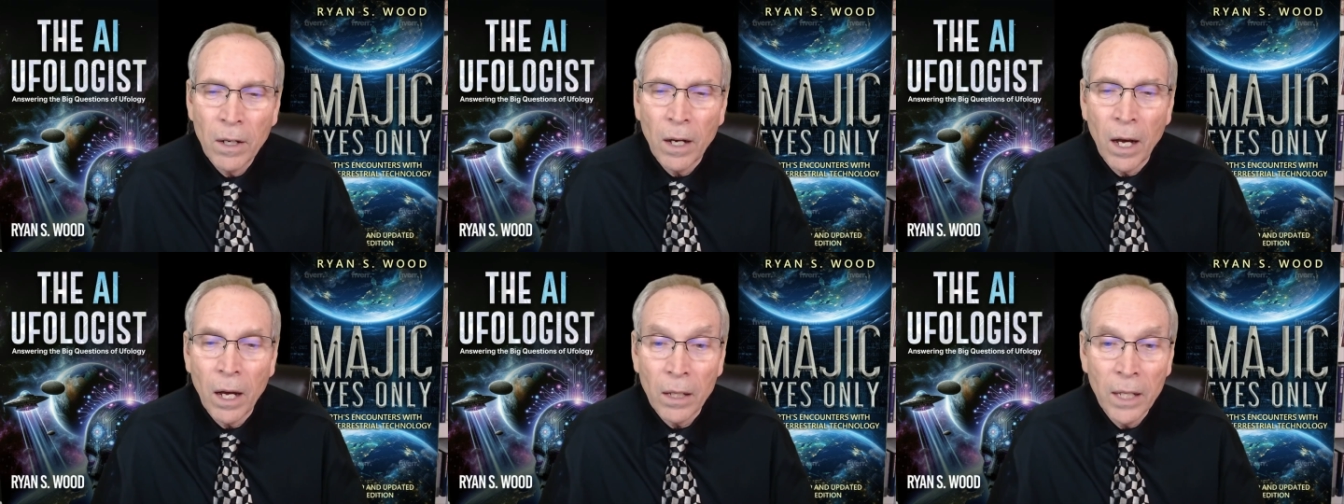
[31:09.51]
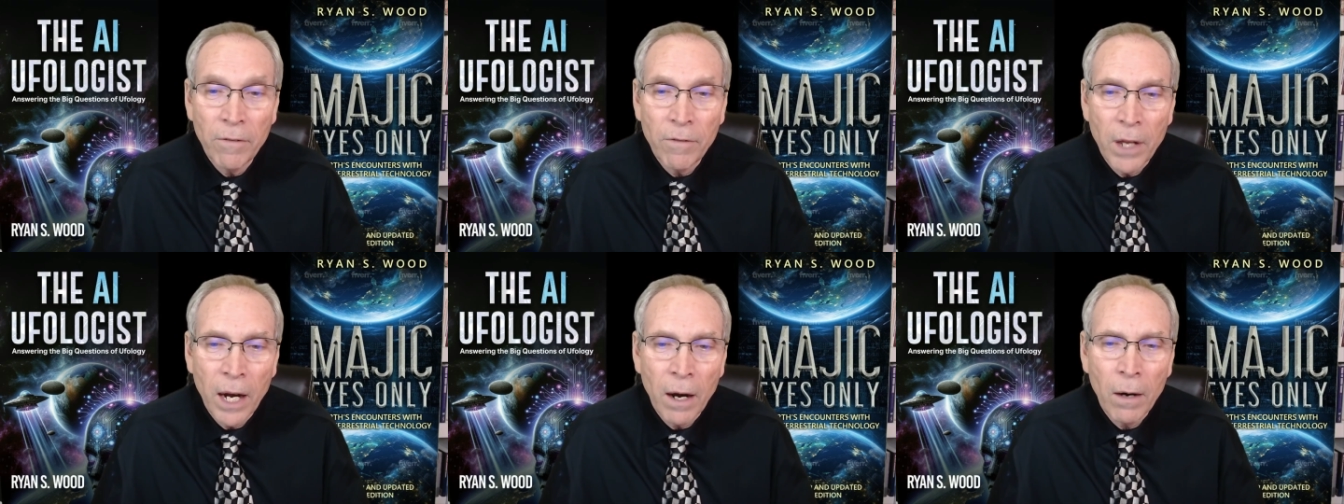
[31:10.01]
lived
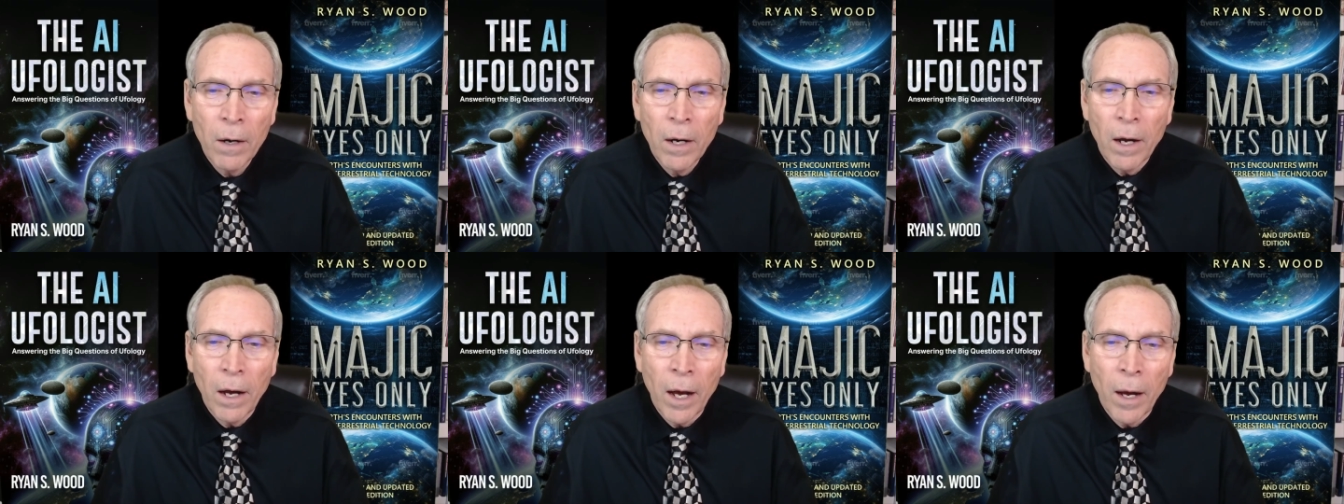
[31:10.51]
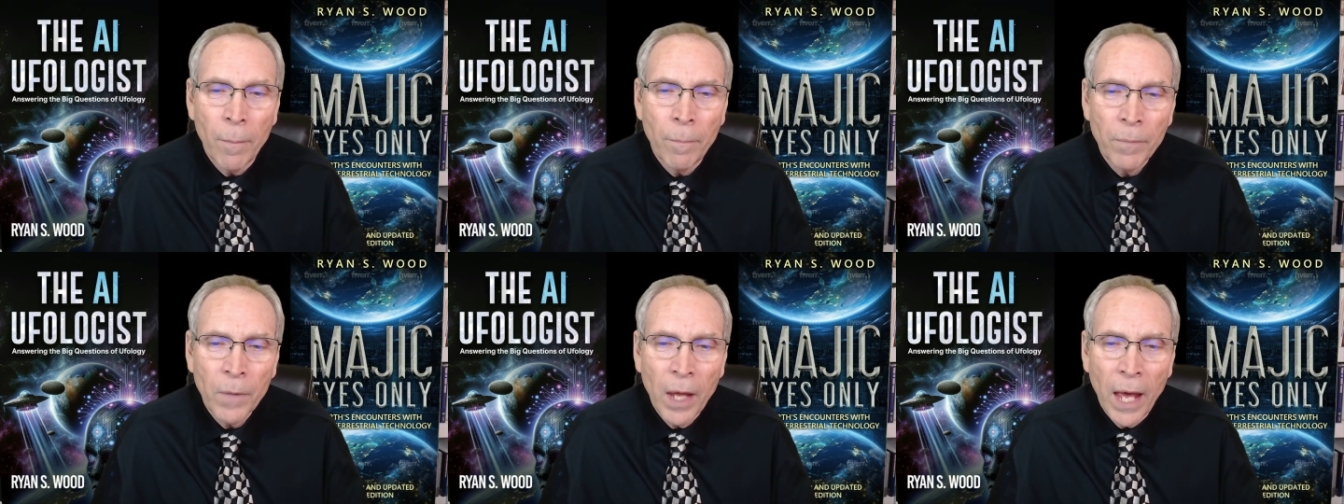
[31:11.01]
there,
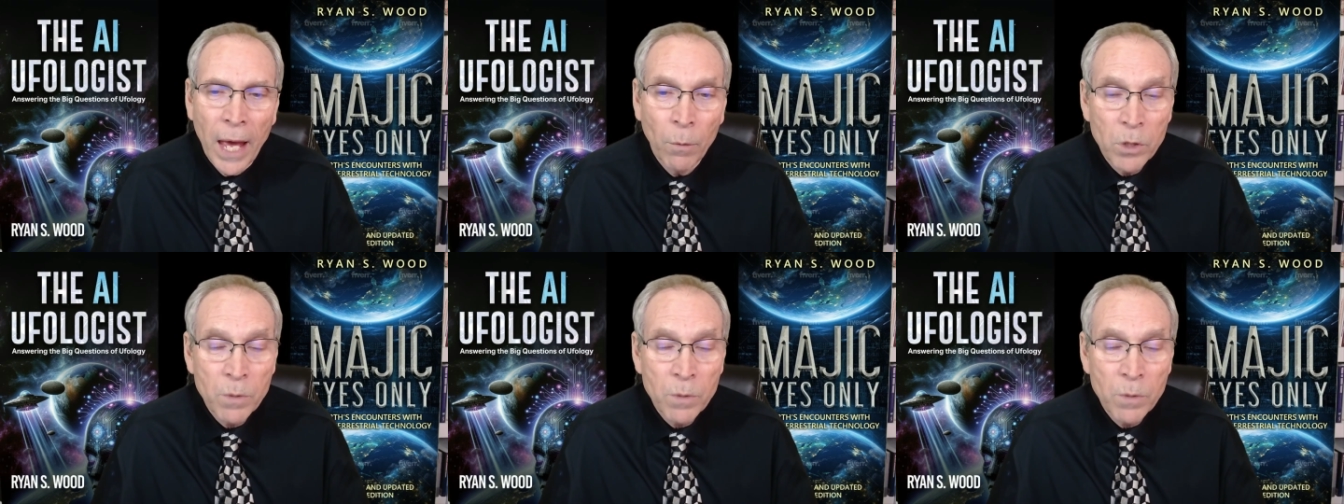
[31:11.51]
and was